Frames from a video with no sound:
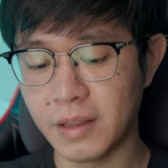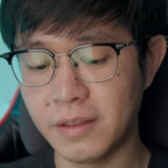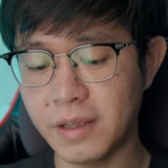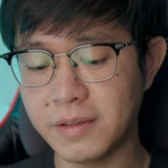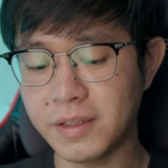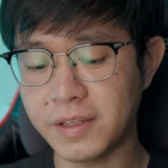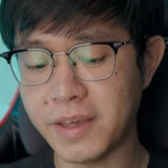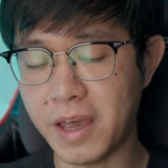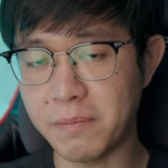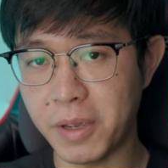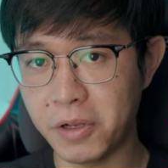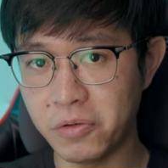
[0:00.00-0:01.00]
This
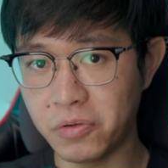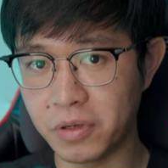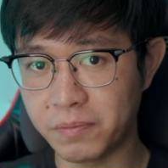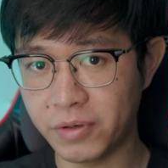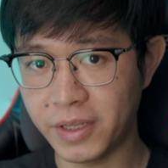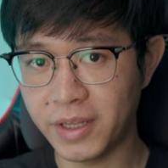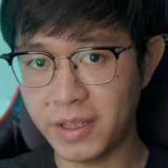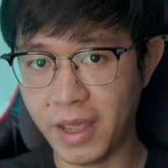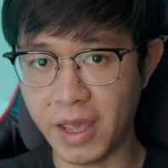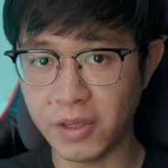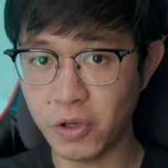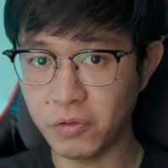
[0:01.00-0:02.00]
design may look pretty
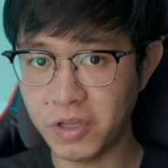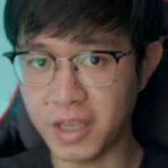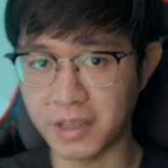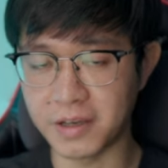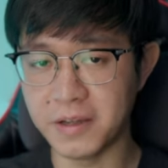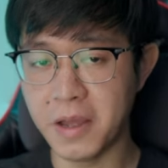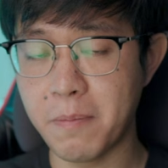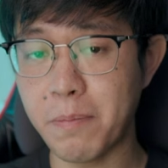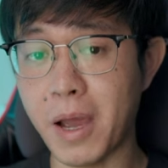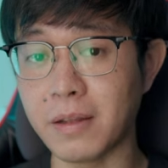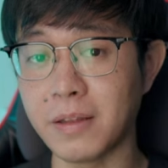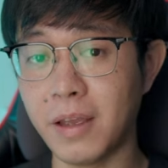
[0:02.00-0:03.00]
and unique,
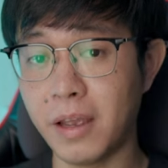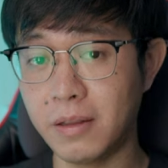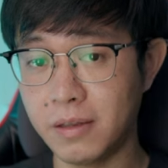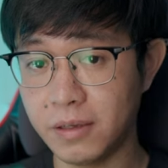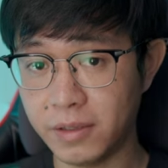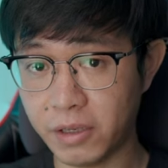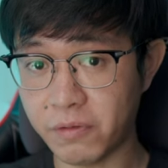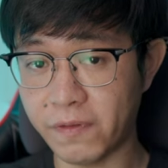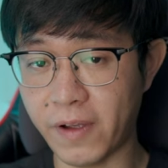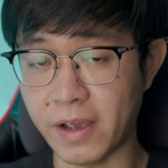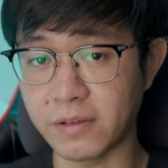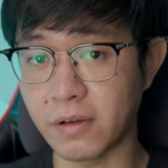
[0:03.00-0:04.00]
but at the
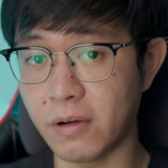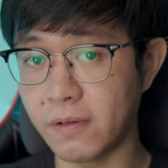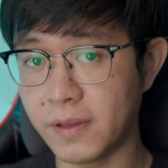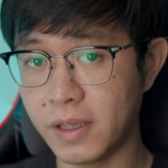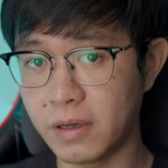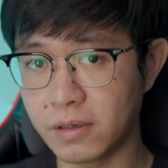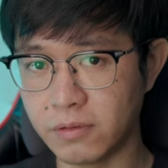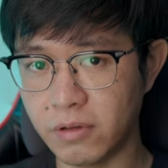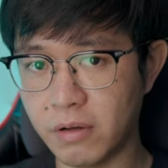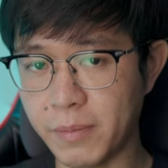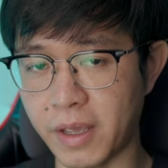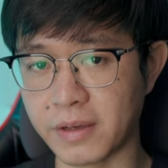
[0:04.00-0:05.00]
sacrifice of the
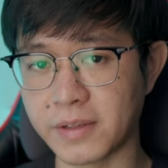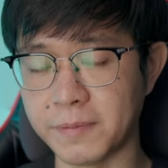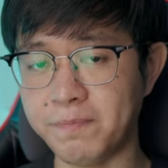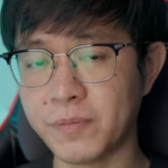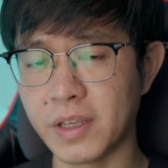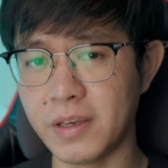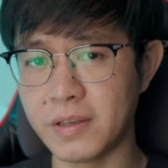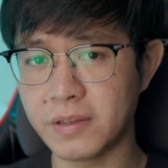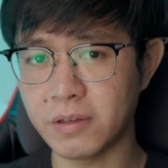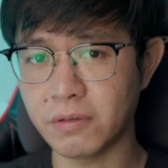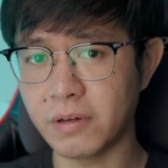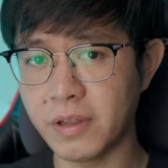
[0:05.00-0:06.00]
ergonomics, it's
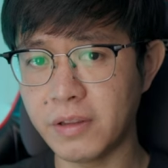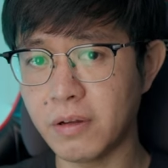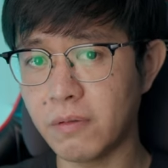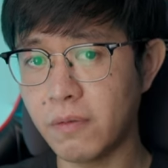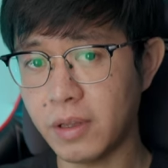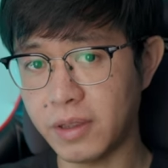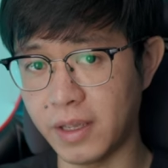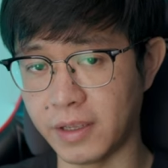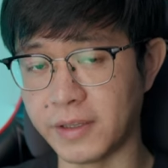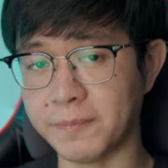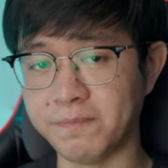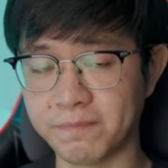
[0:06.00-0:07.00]
totally not worth it.